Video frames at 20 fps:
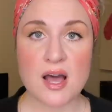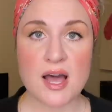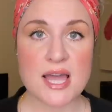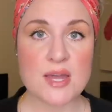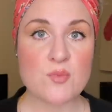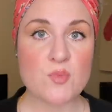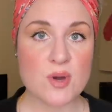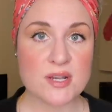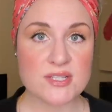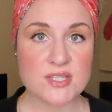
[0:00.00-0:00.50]
I
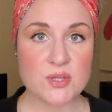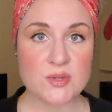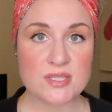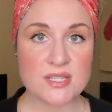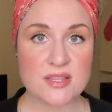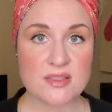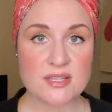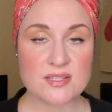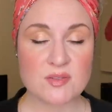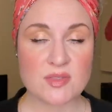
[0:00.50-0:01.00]
was
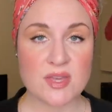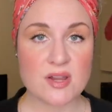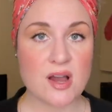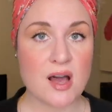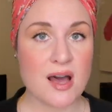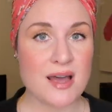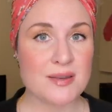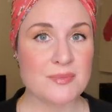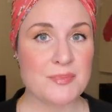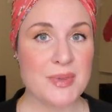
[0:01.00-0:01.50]
using this with a
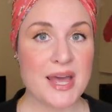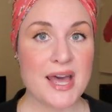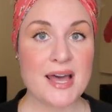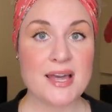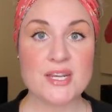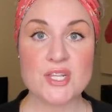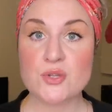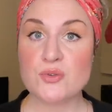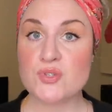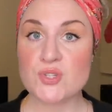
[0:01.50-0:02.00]
cotton
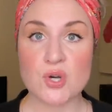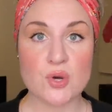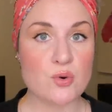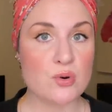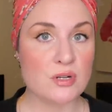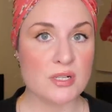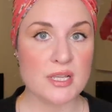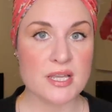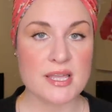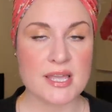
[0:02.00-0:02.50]
pad. You
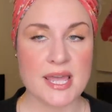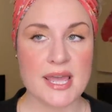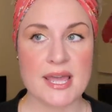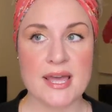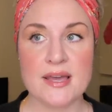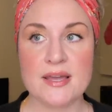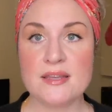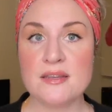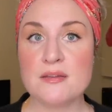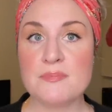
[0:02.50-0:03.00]
totally
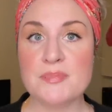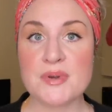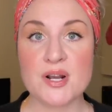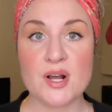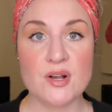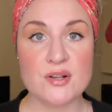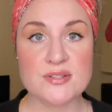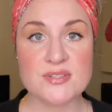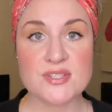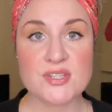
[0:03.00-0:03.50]
can, but
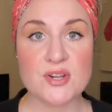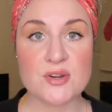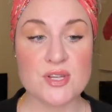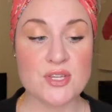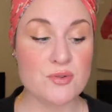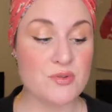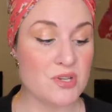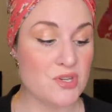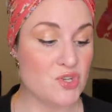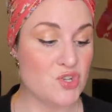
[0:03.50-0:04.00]
also
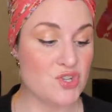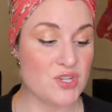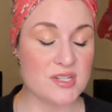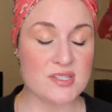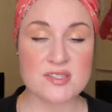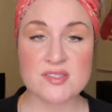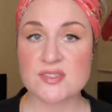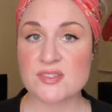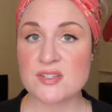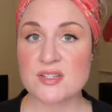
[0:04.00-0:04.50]
you can
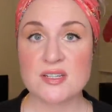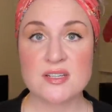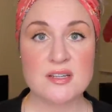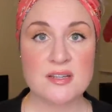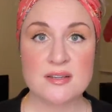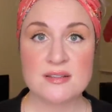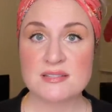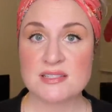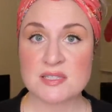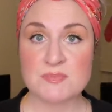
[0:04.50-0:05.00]
just
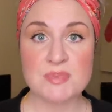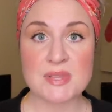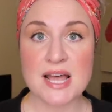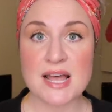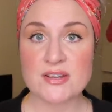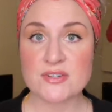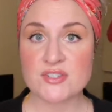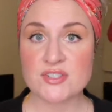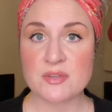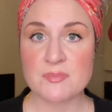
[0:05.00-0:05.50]

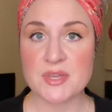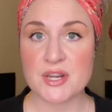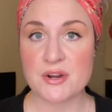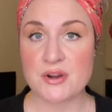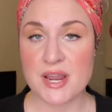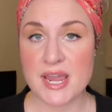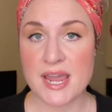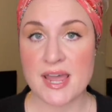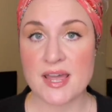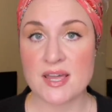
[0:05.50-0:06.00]
splash some in
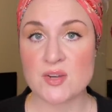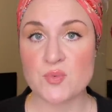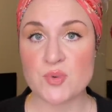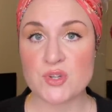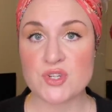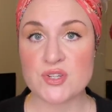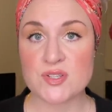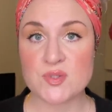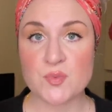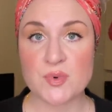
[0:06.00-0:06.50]
your hand,
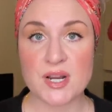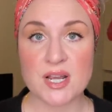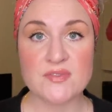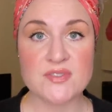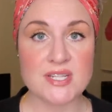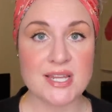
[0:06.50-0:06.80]
which is what I've